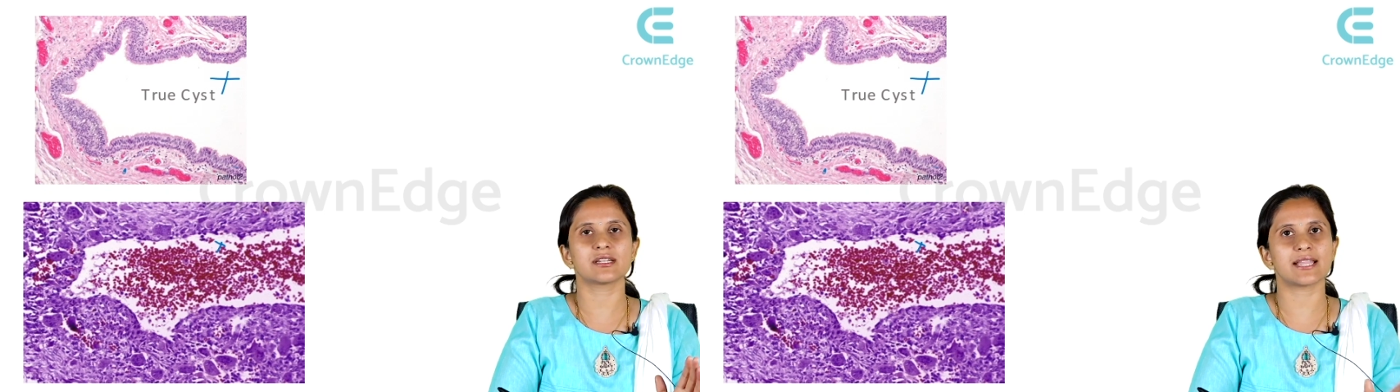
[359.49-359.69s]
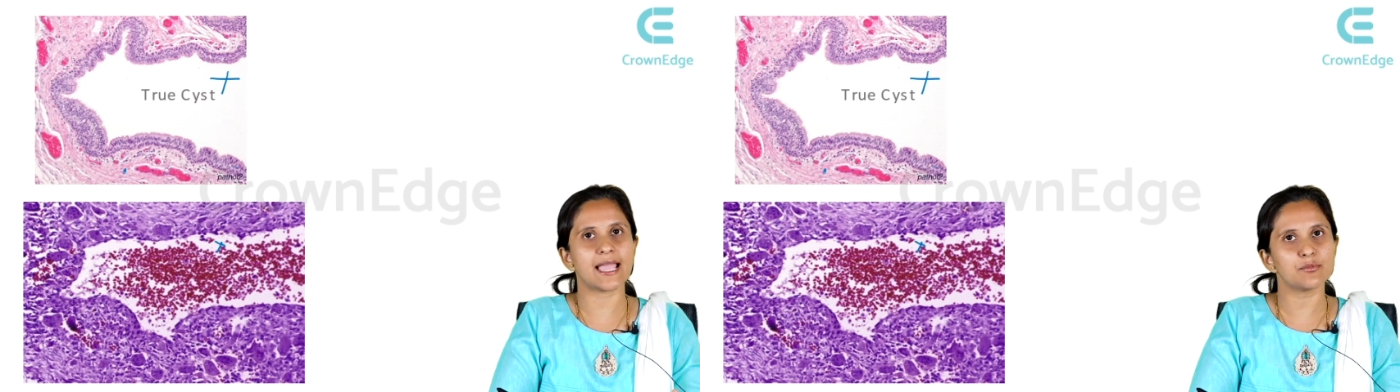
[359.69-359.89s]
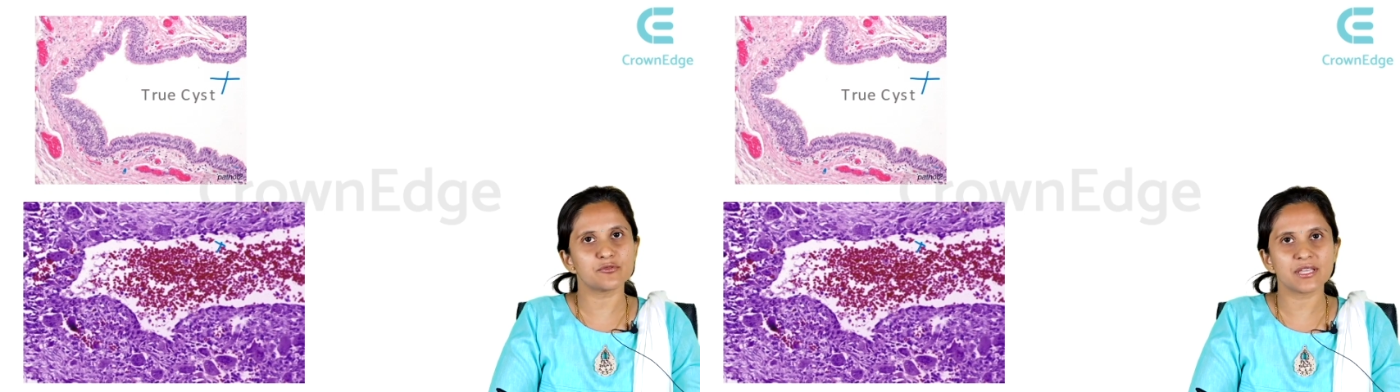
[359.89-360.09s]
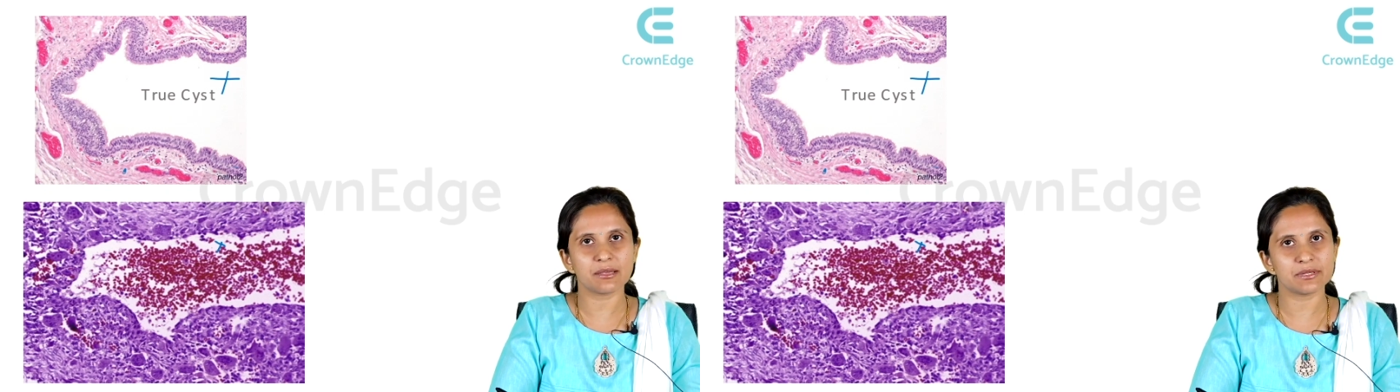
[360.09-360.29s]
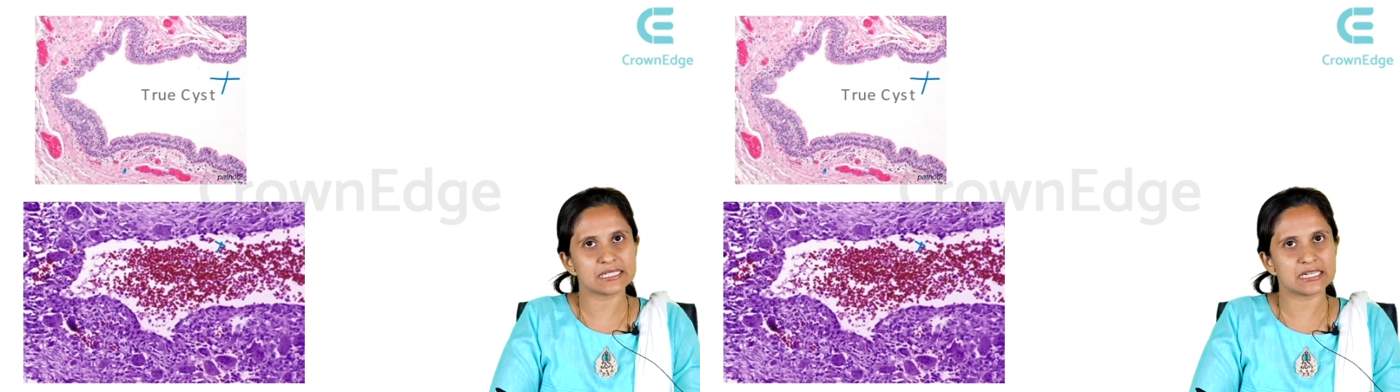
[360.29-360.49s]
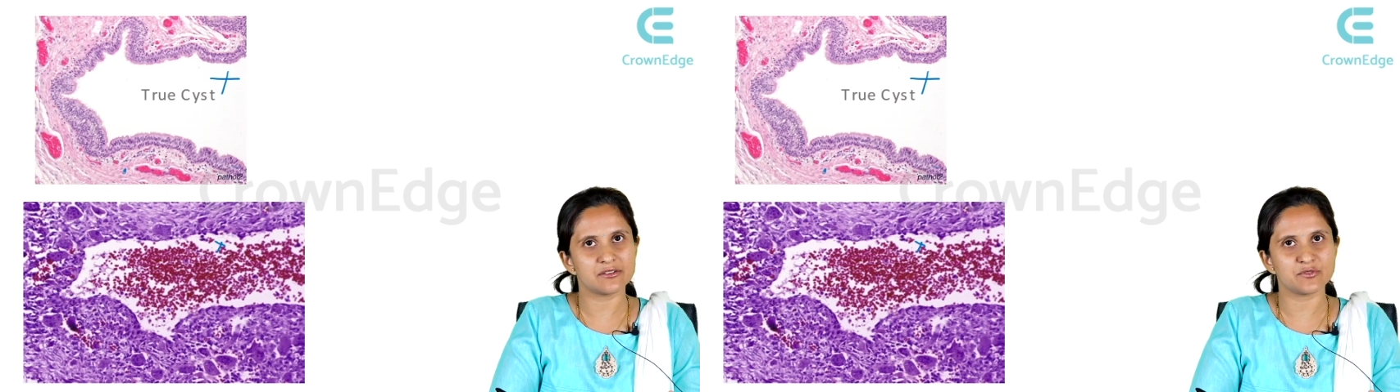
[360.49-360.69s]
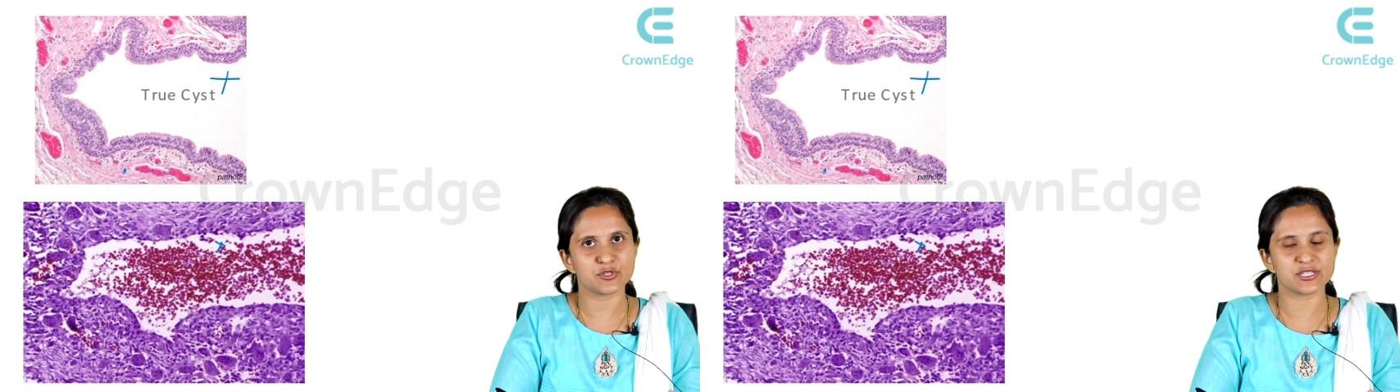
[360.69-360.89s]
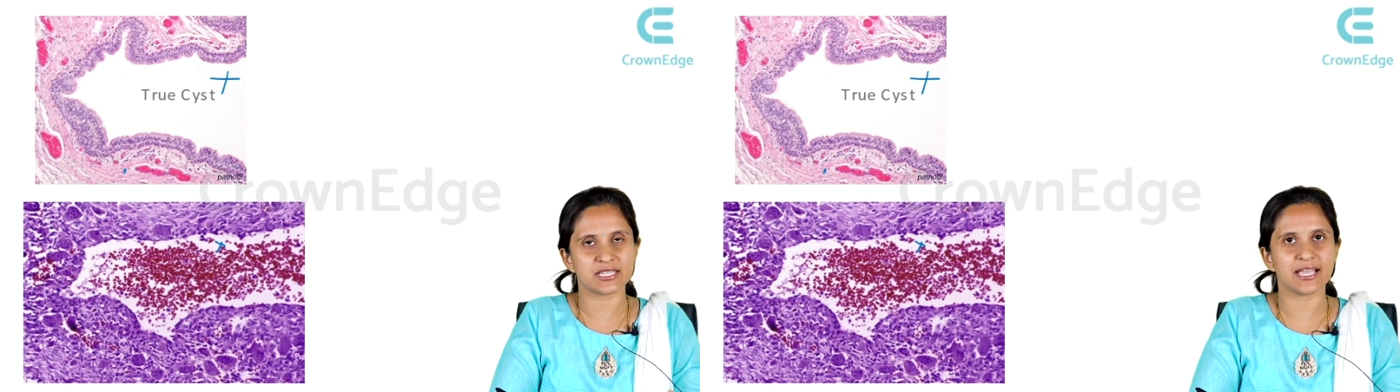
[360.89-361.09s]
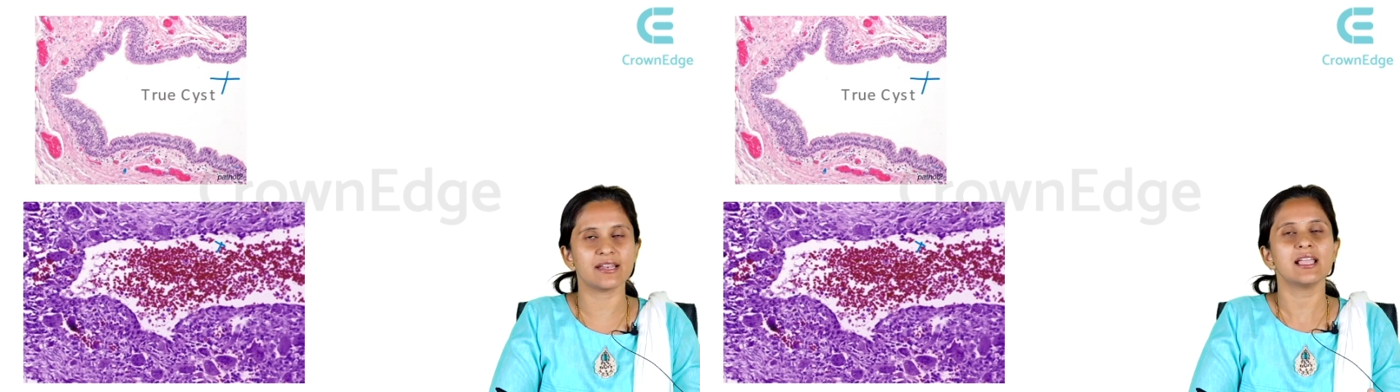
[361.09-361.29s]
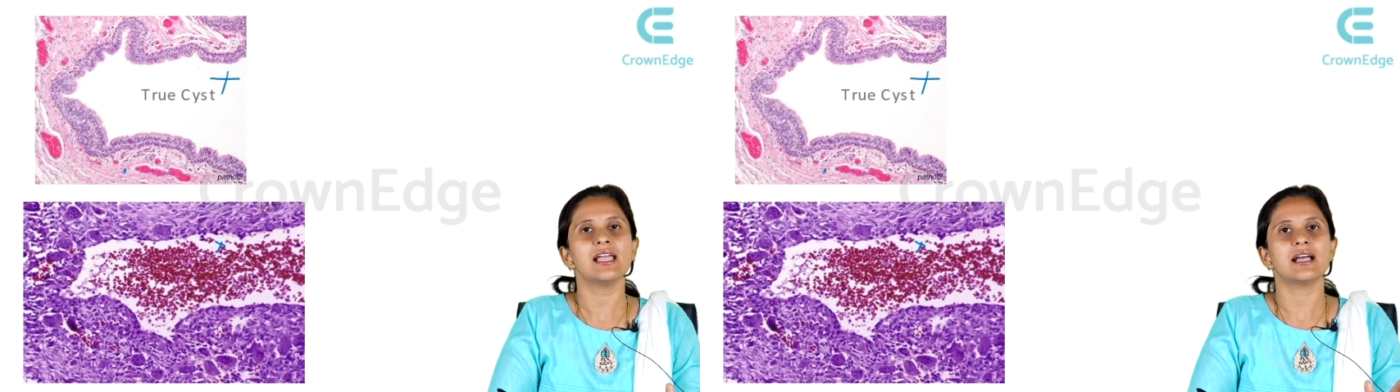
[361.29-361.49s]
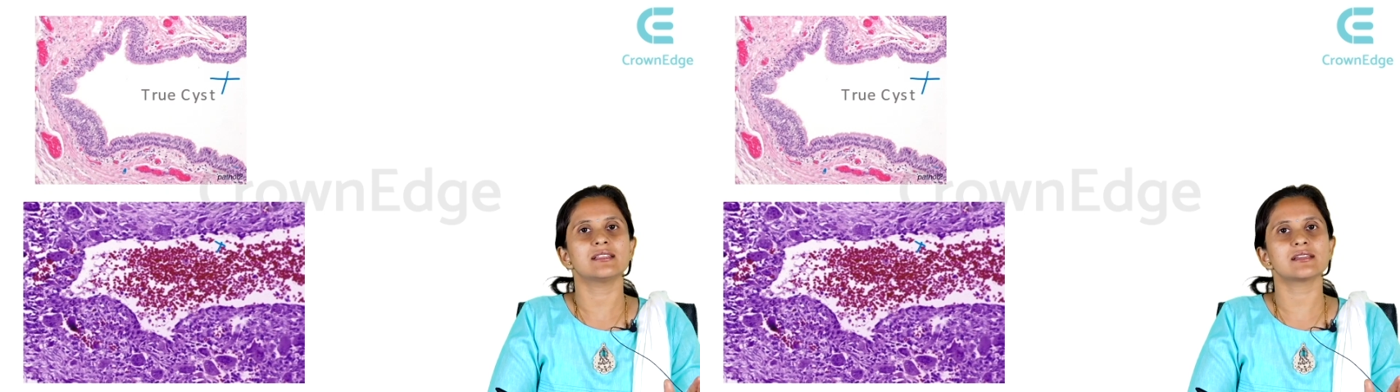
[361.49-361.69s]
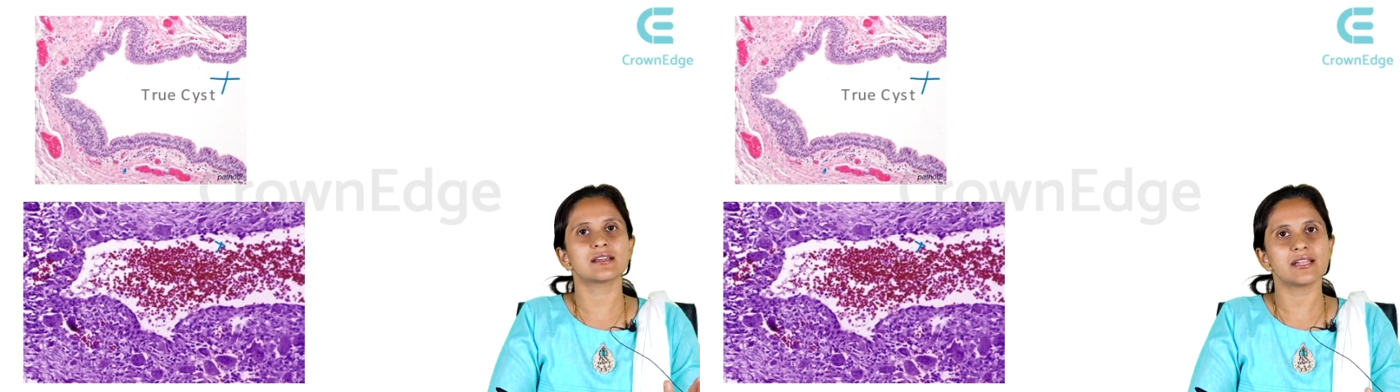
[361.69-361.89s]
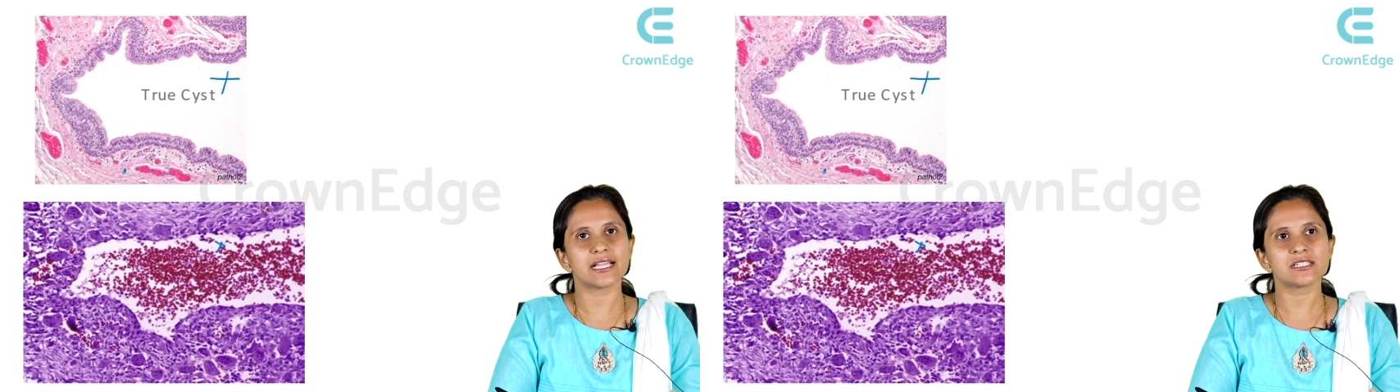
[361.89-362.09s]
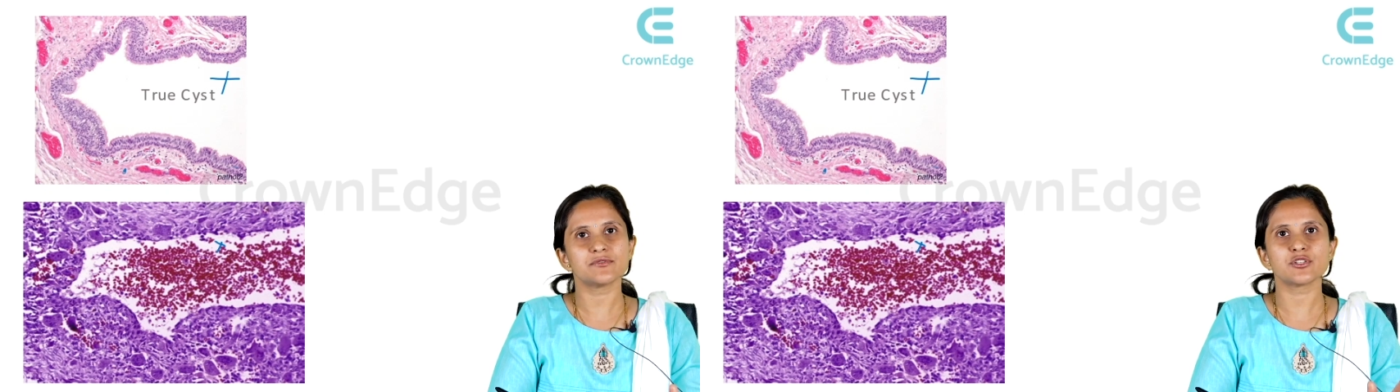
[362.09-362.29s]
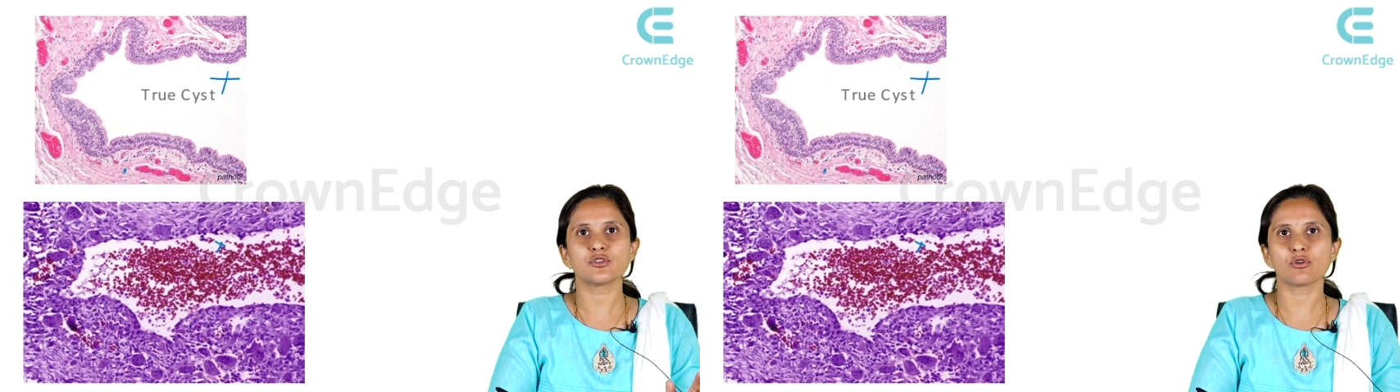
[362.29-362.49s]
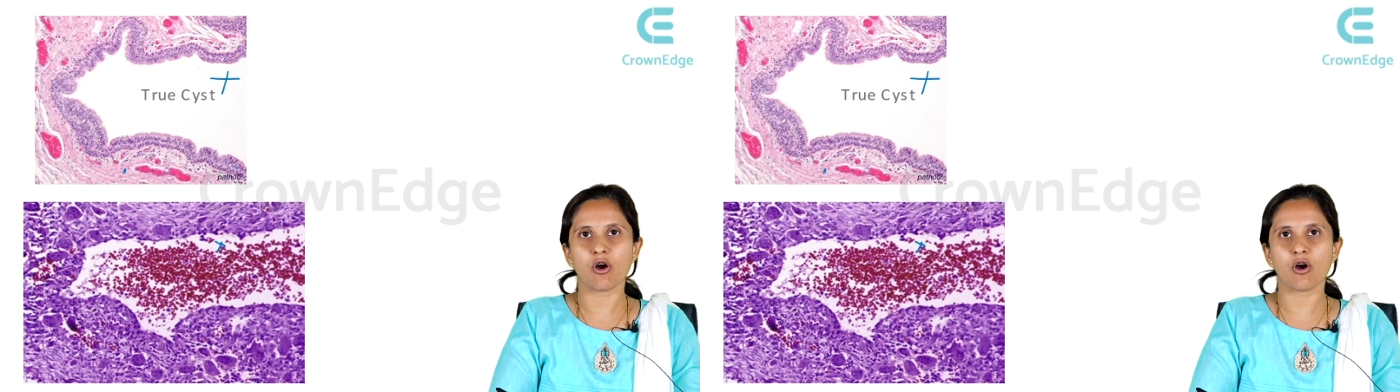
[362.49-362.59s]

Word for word: the type of the epithelium which is there and the connective tissue